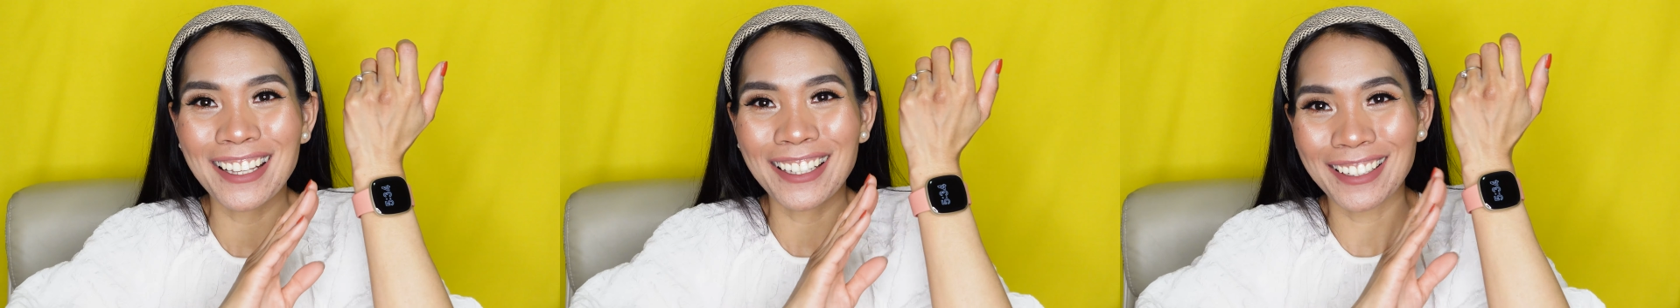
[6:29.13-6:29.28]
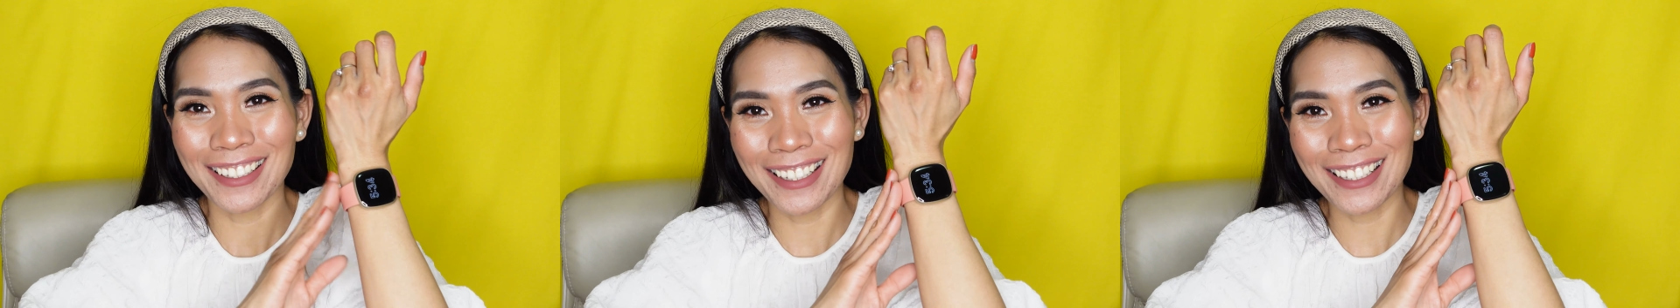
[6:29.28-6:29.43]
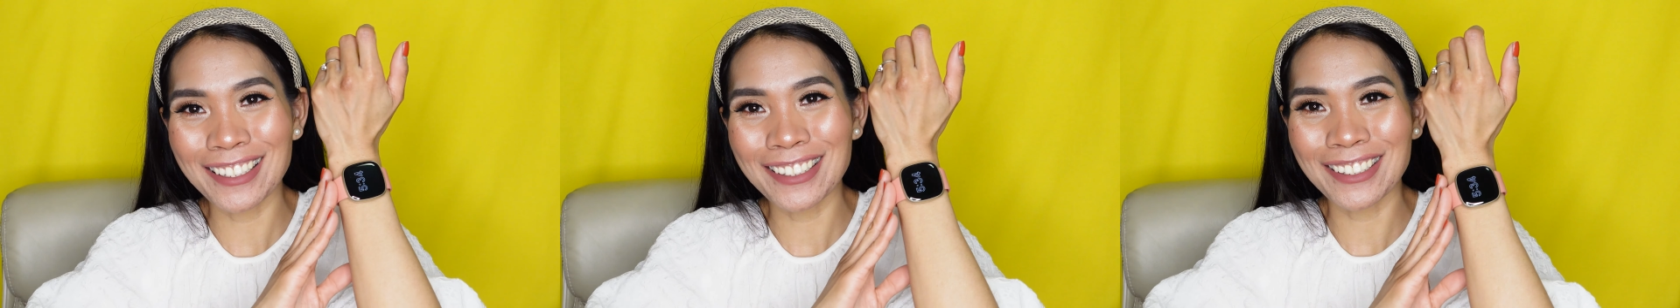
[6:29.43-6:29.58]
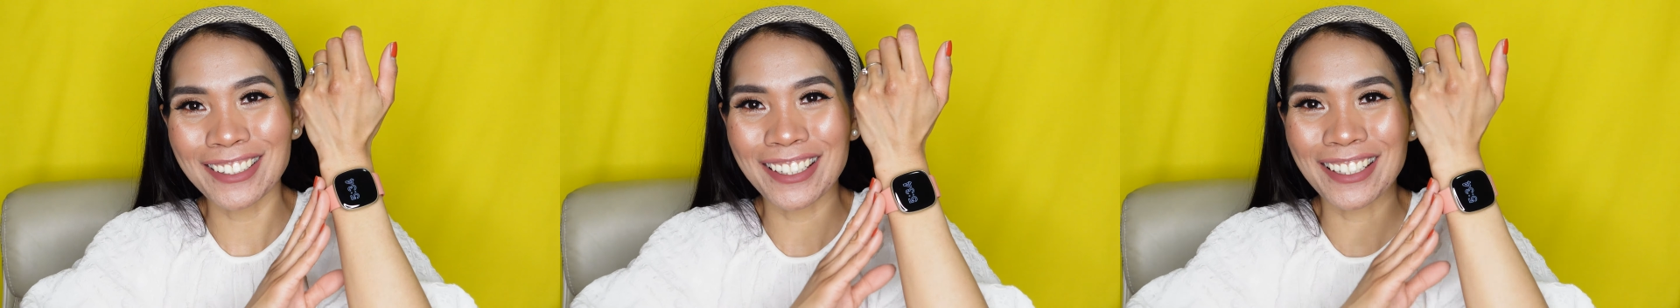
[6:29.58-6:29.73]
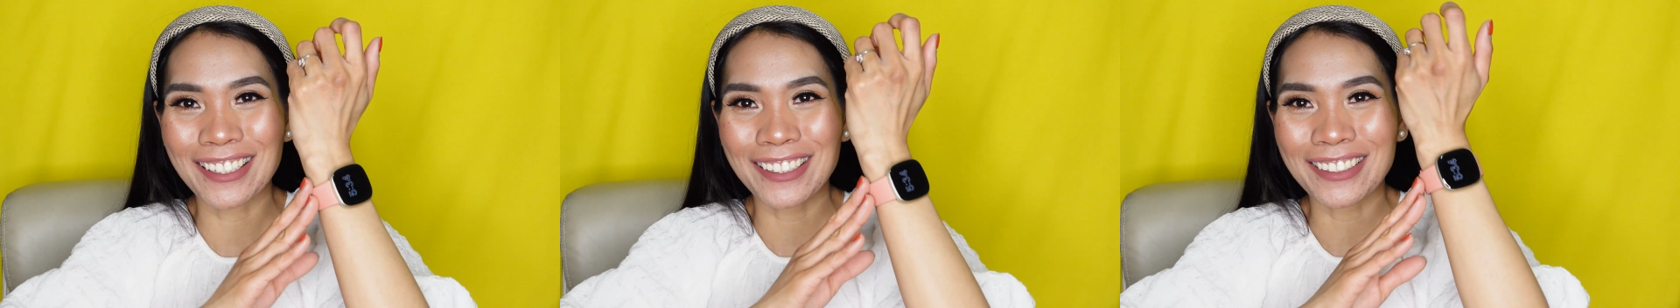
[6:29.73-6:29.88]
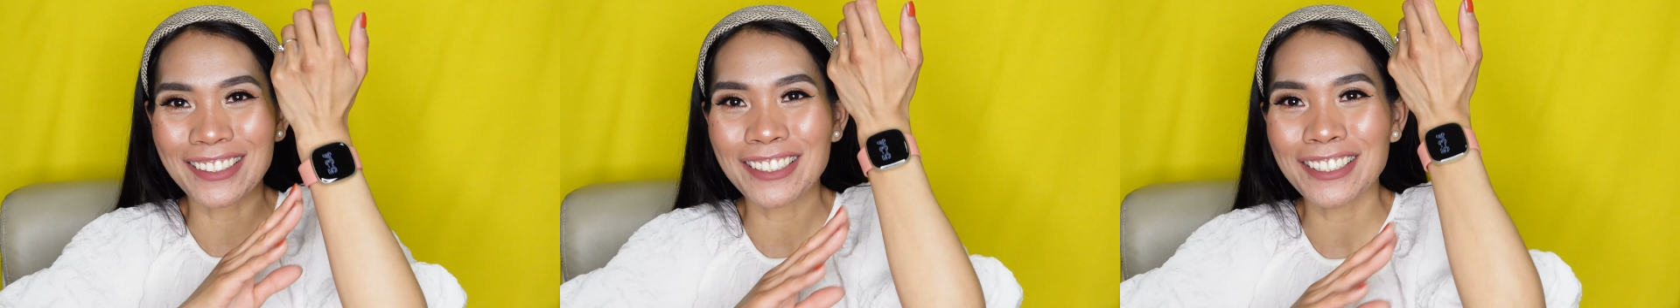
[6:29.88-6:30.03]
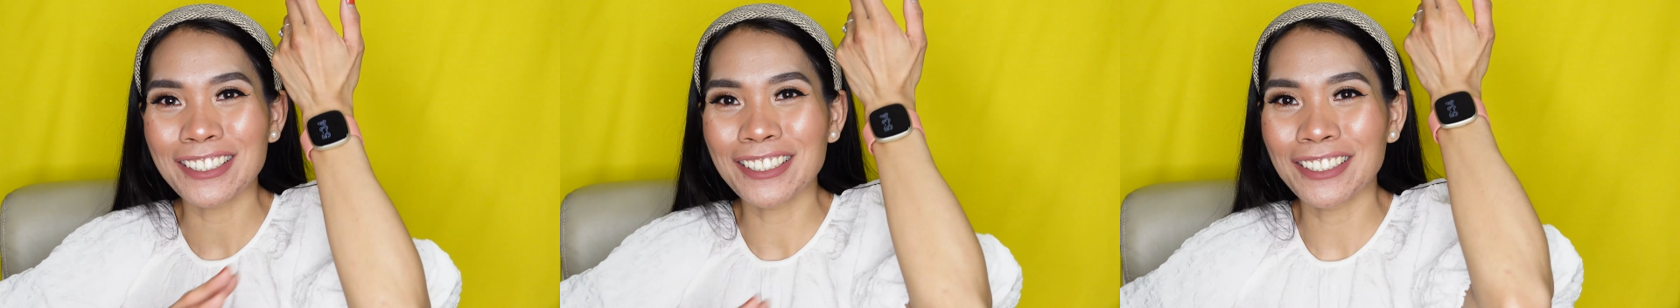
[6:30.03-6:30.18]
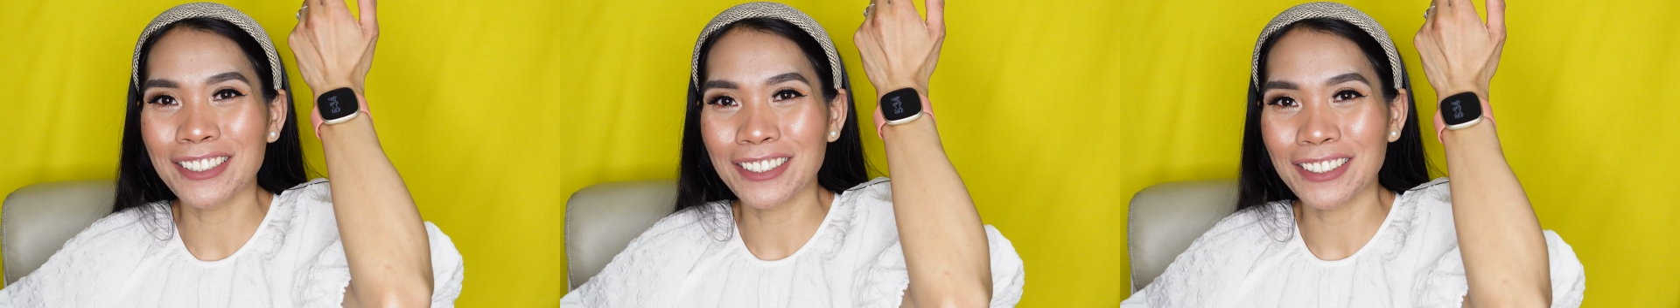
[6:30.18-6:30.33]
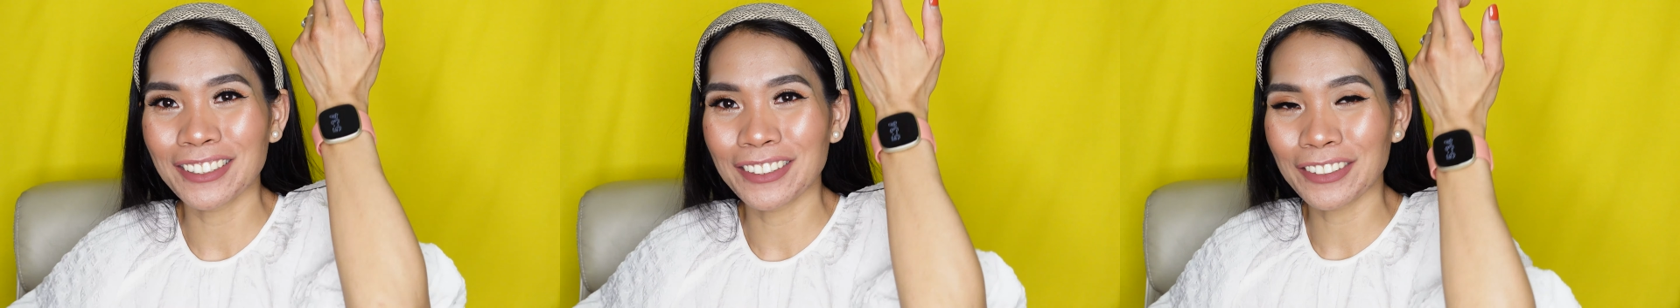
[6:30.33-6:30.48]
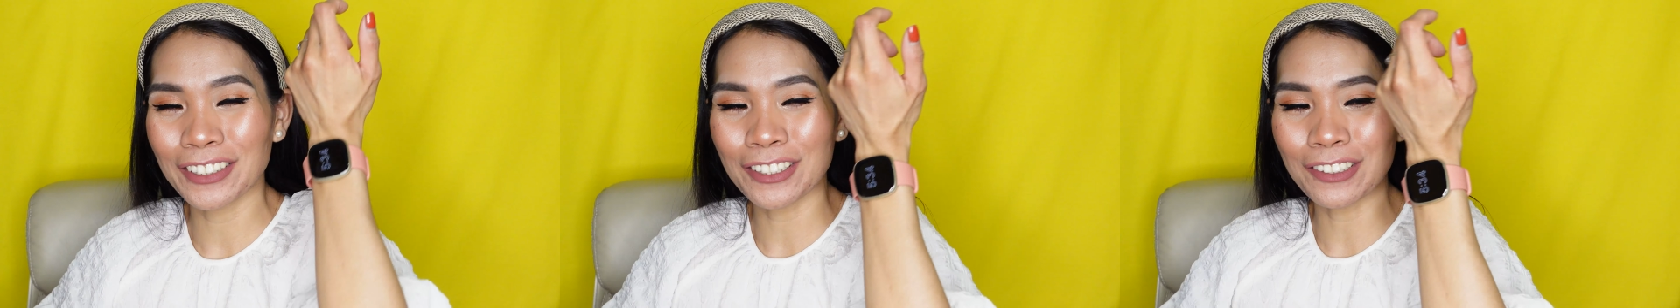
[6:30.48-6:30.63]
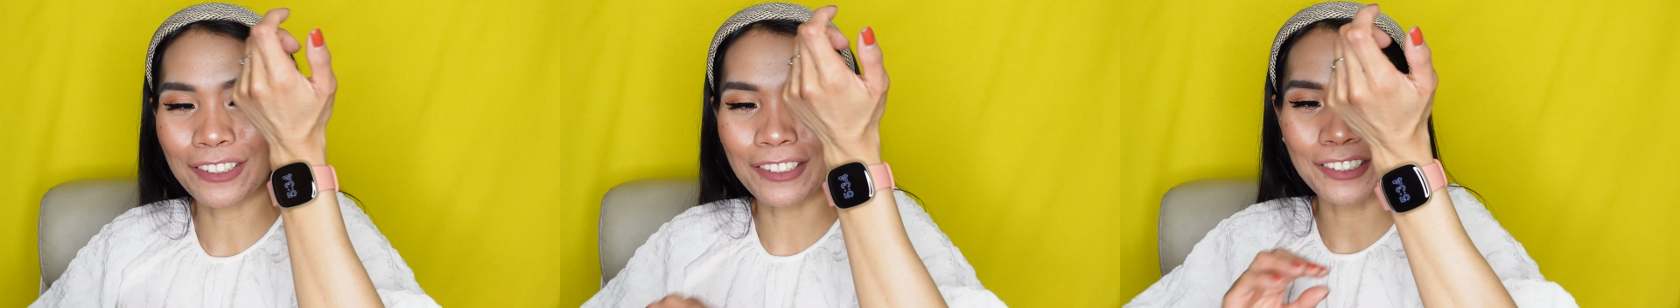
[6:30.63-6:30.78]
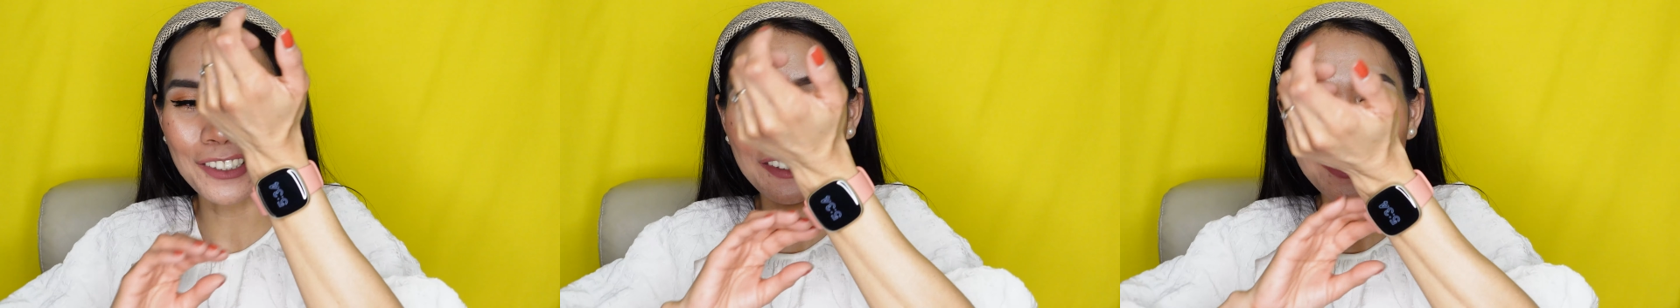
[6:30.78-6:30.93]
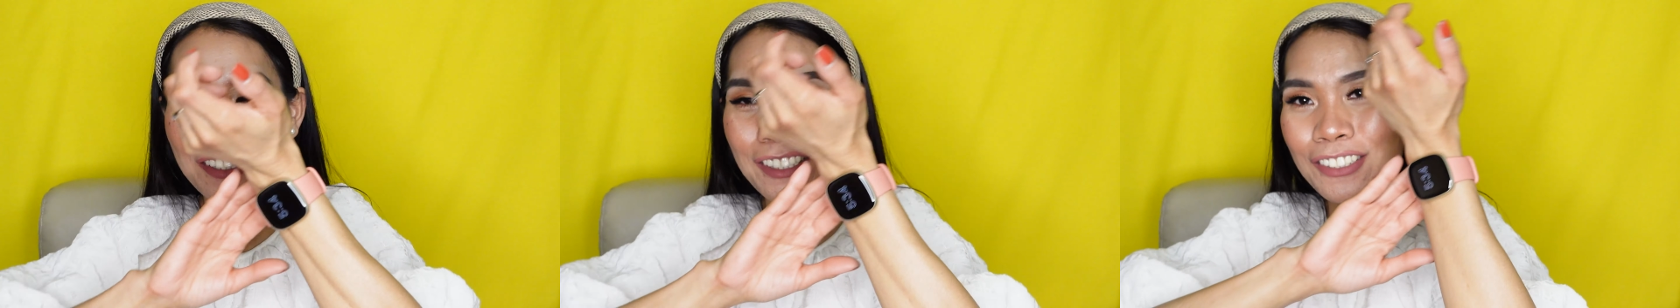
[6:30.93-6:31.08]
this year,
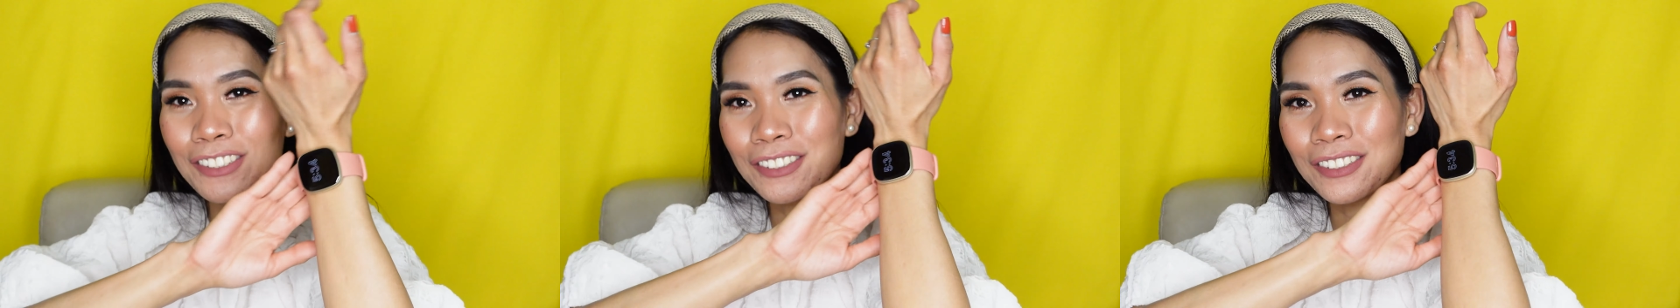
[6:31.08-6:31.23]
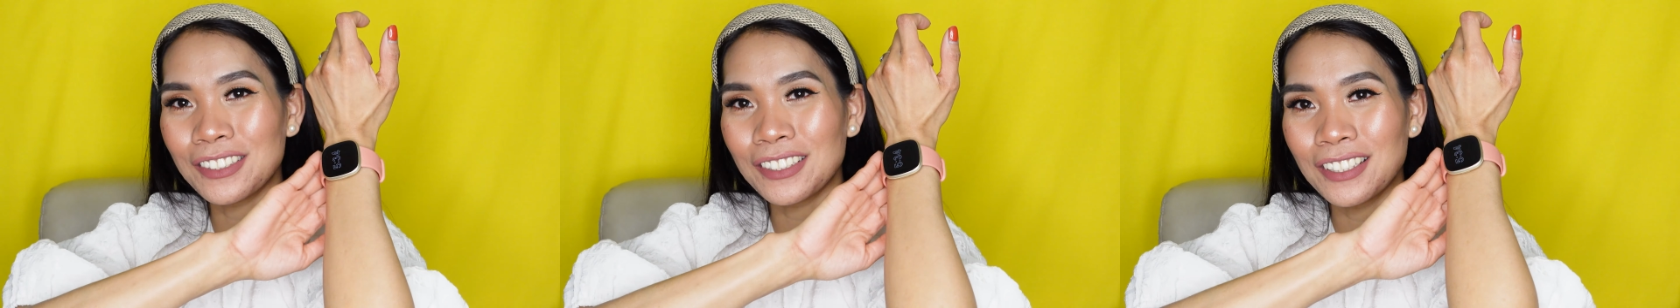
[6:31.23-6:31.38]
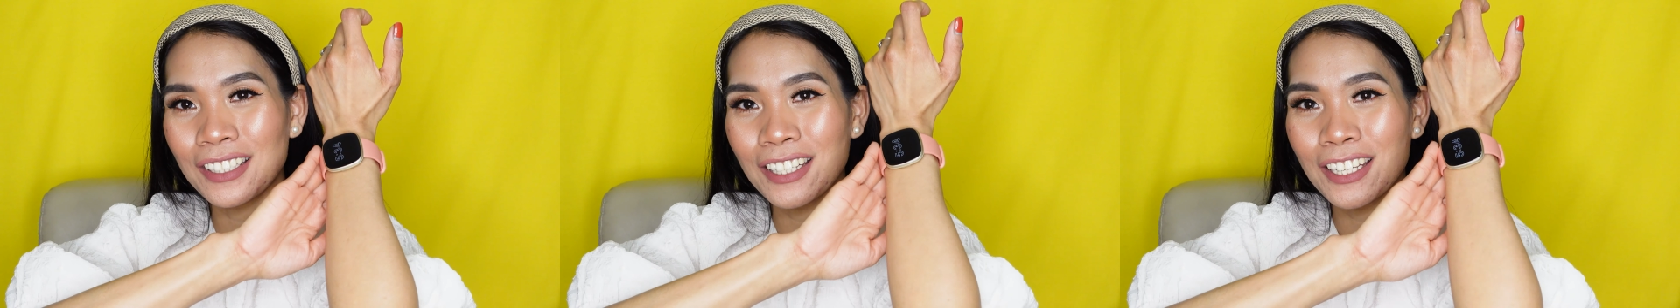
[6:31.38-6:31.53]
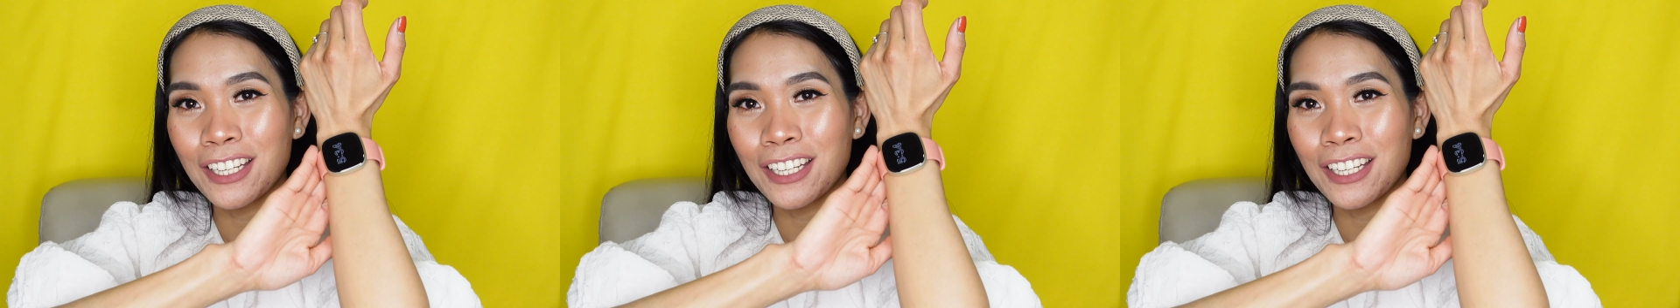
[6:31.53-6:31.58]
because it's